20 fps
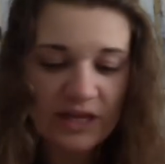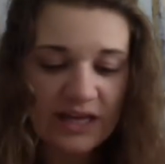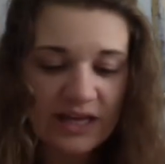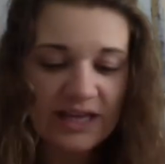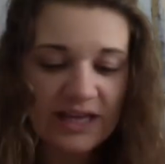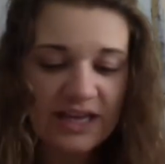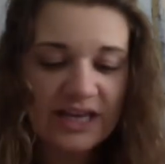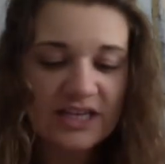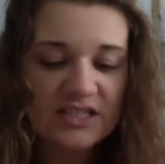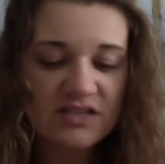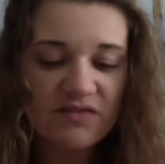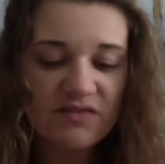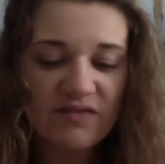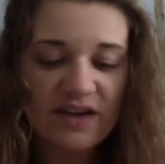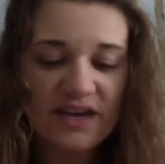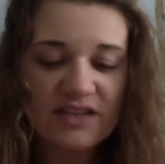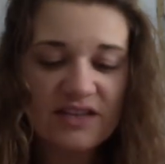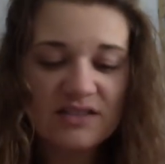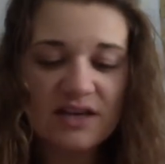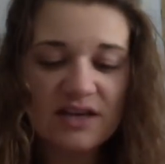His
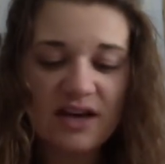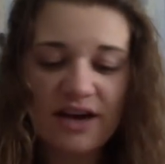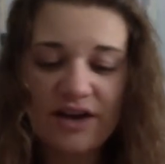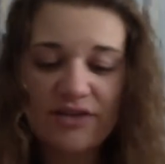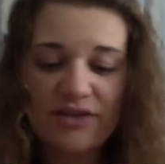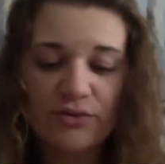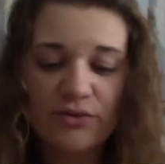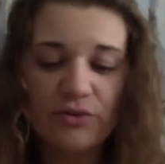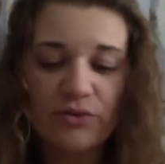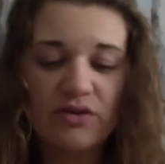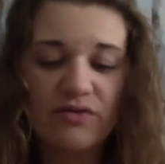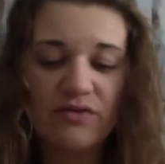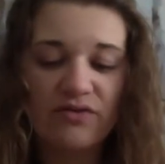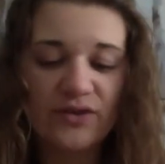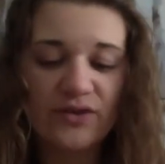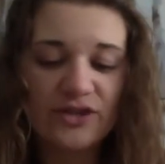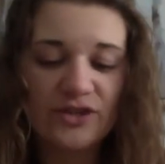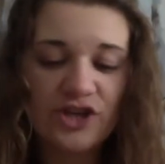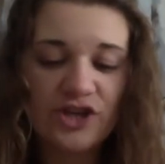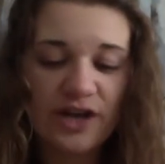face cut through the
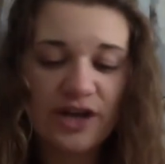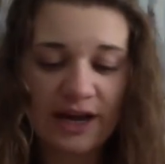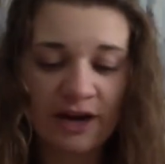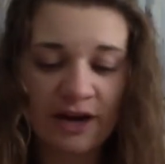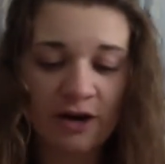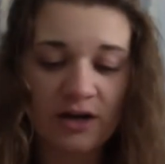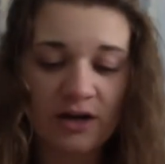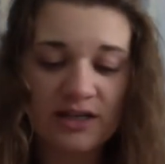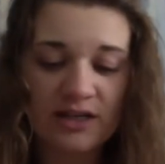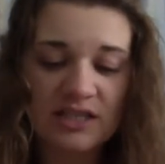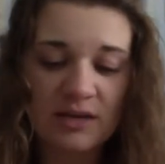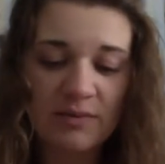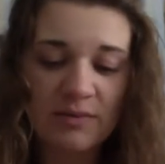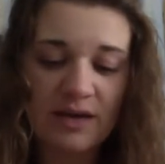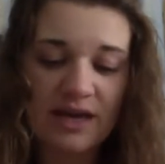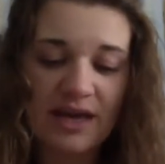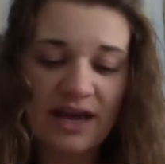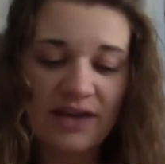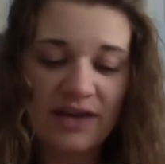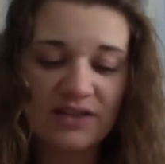frigid air as he
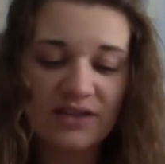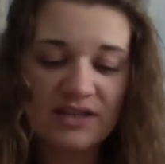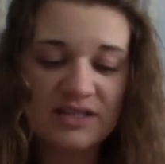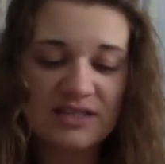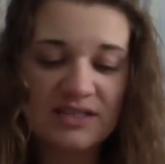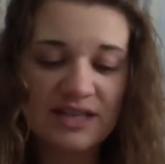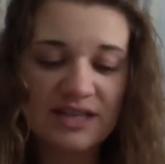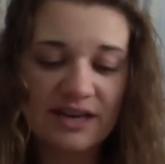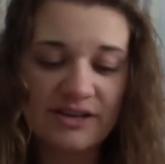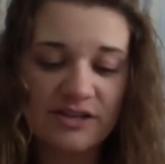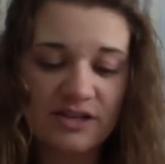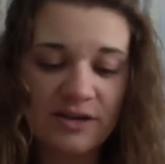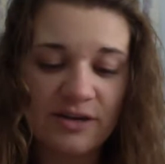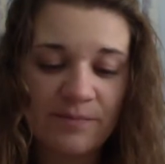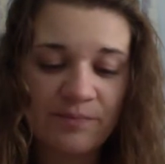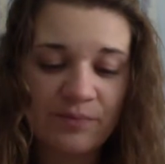began the descent,